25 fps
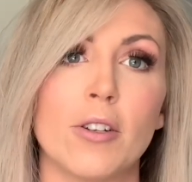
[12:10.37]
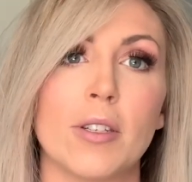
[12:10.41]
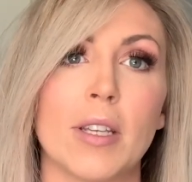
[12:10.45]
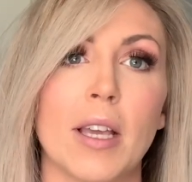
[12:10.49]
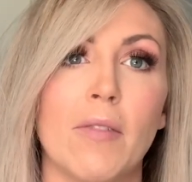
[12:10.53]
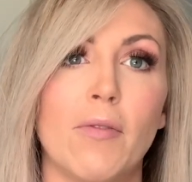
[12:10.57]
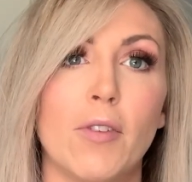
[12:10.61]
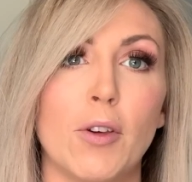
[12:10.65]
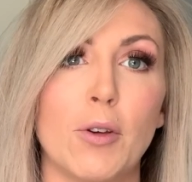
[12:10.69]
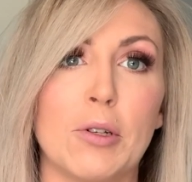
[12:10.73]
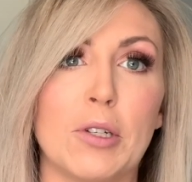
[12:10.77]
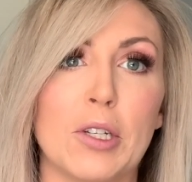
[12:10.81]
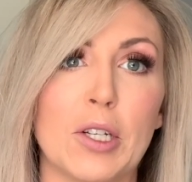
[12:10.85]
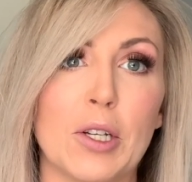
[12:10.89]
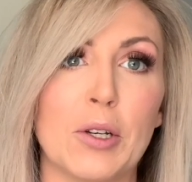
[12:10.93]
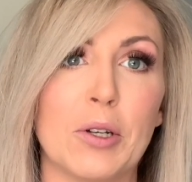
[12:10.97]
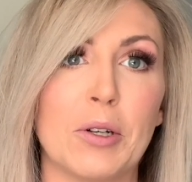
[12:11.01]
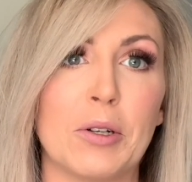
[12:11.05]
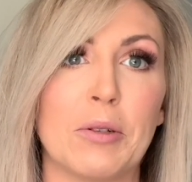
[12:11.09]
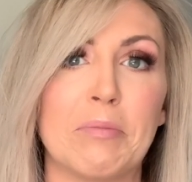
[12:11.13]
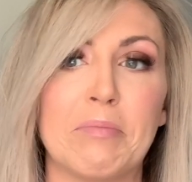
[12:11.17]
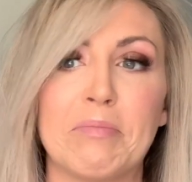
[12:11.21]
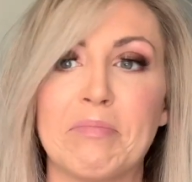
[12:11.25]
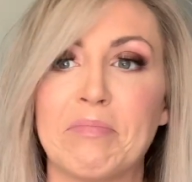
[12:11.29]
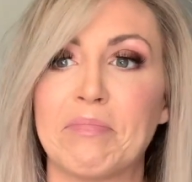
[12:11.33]
If you
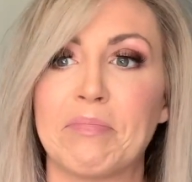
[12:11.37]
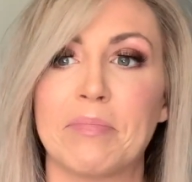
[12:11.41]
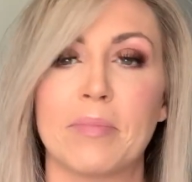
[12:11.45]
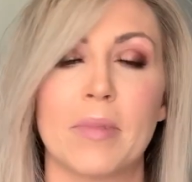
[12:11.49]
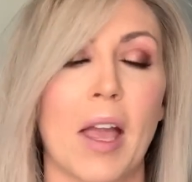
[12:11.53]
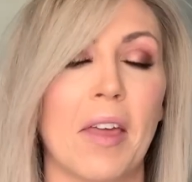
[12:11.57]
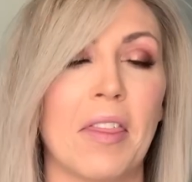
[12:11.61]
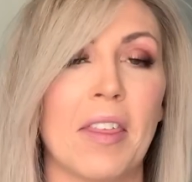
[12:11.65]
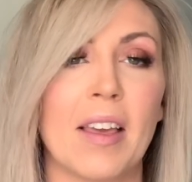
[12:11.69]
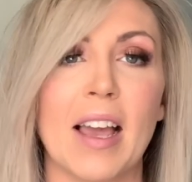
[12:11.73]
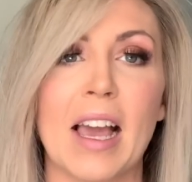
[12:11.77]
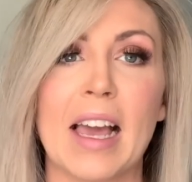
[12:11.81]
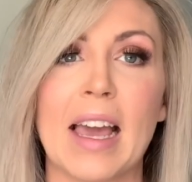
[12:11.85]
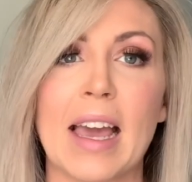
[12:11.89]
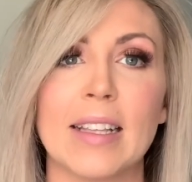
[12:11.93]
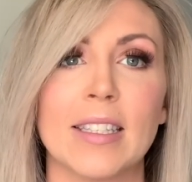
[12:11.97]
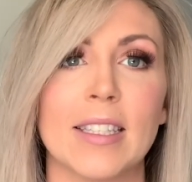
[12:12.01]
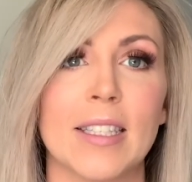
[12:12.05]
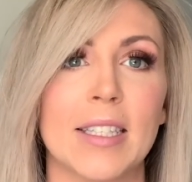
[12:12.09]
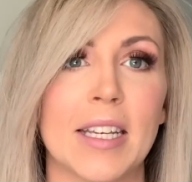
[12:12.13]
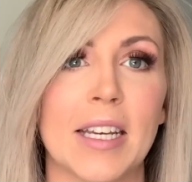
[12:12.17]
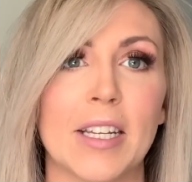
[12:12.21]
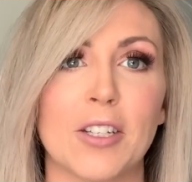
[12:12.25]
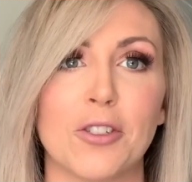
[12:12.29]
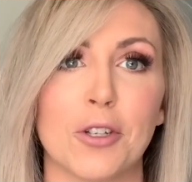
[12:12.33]
do, nothing against it,
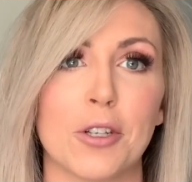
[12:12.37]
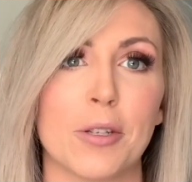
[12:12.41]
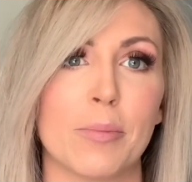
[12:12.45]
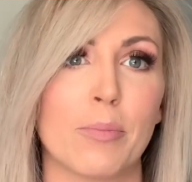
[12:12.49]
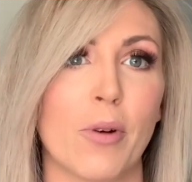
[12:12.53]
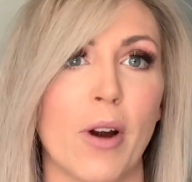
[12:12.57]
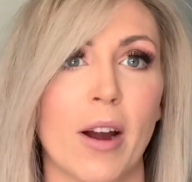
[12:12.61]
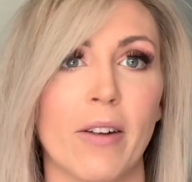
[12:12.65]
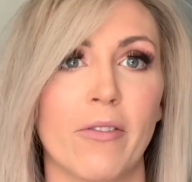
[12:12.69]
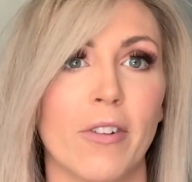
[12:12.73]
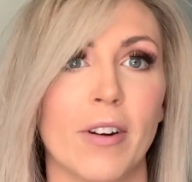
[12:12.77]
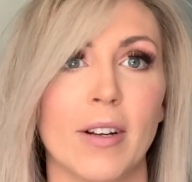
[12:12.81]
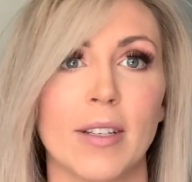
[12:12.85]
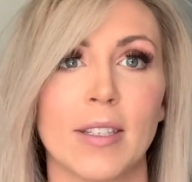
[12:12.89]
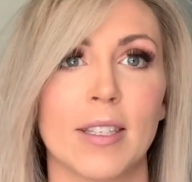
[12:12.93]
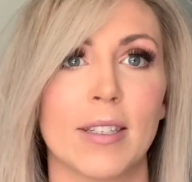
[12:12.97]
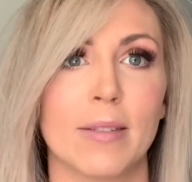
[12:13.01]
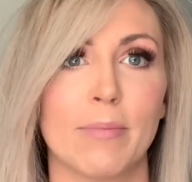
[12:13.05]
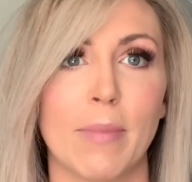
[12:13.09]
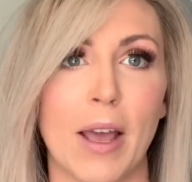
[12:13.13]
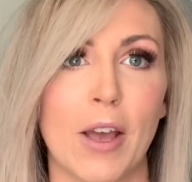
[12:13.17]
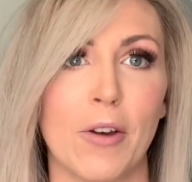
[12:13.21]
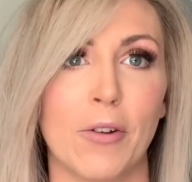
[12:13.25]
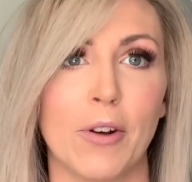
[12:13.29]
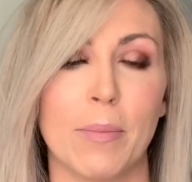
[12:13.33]
it's just preference,
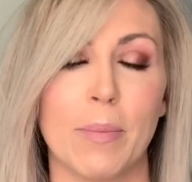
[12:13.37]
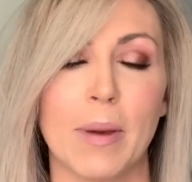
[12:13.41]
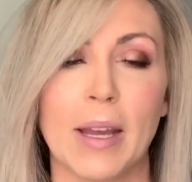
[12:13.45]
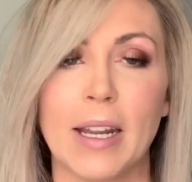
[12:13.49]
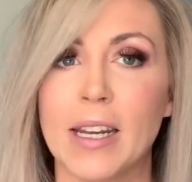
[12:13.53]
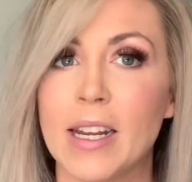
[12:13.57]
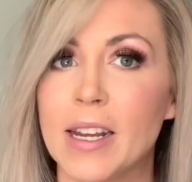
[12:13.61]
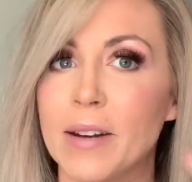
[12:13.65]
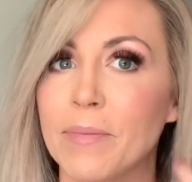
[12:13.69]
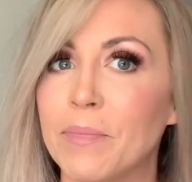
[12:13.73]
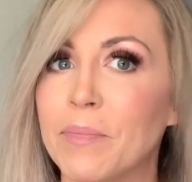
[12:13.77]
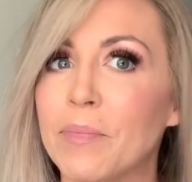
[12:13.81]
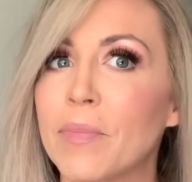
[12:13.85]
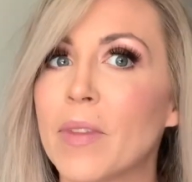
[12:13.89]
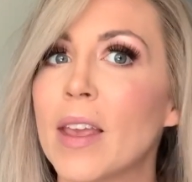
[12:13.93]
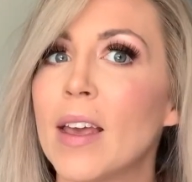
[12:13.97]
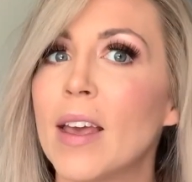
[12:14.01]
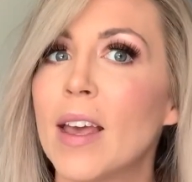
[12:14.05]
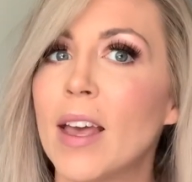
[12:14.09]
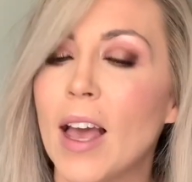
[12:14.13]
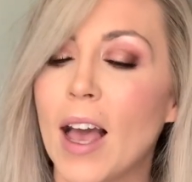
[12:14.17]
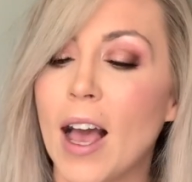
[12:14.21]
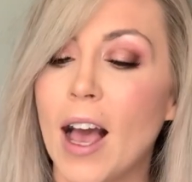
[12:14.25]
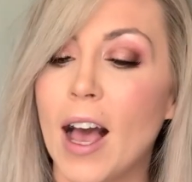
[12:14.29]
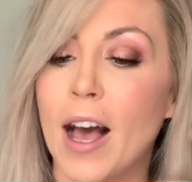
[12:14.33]
my own opinion.
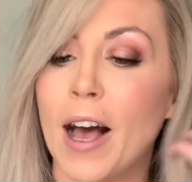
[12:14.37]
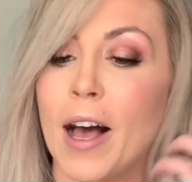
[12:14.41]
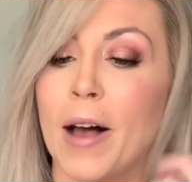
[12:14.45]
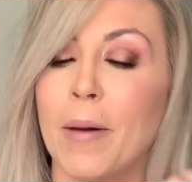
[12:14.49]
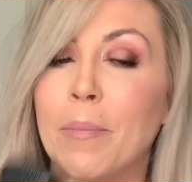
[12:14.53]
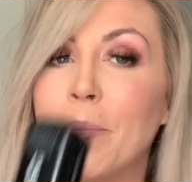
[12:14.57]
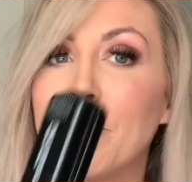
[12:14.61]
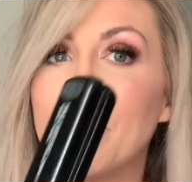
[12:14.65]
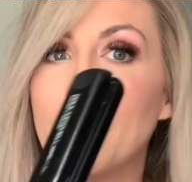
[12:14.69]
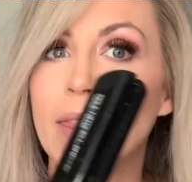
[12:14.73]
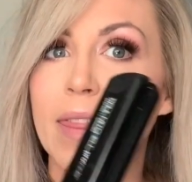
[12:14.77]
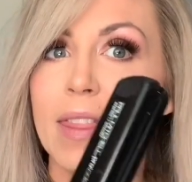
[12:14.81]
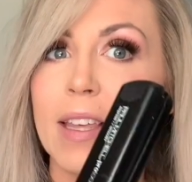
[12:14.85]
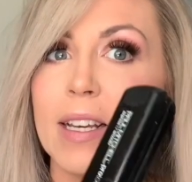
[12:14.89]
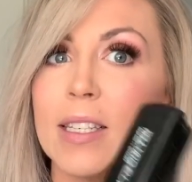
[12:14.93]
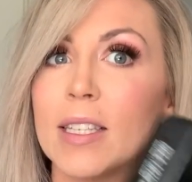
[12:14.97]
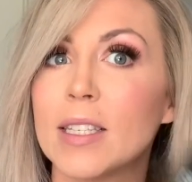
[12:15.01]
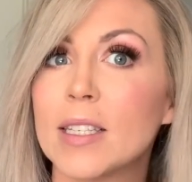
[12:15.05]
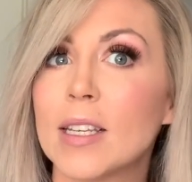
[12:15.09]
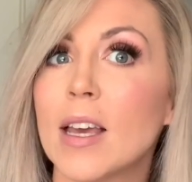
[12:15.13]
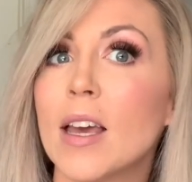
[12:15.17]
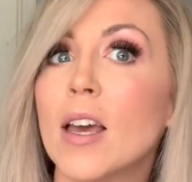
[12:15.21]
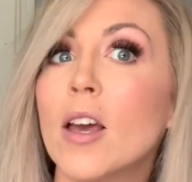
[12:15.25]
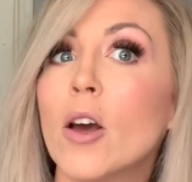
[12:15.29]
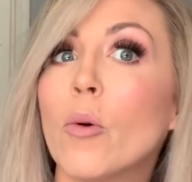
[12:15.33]
But this,
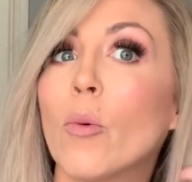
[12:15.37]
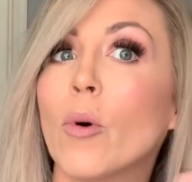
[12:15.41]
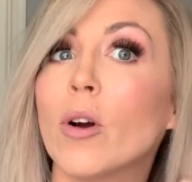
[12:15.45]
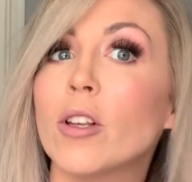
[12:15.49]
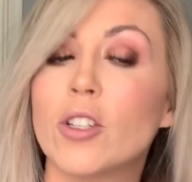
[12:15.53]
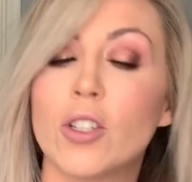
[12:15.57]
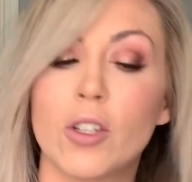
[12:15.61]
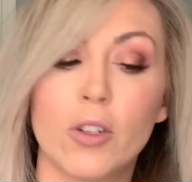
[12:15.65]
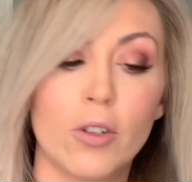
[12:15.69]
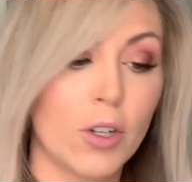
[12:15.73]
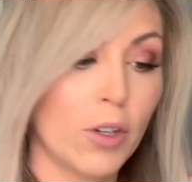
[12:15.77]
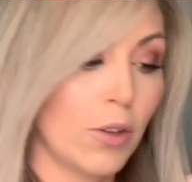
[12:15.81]
once you do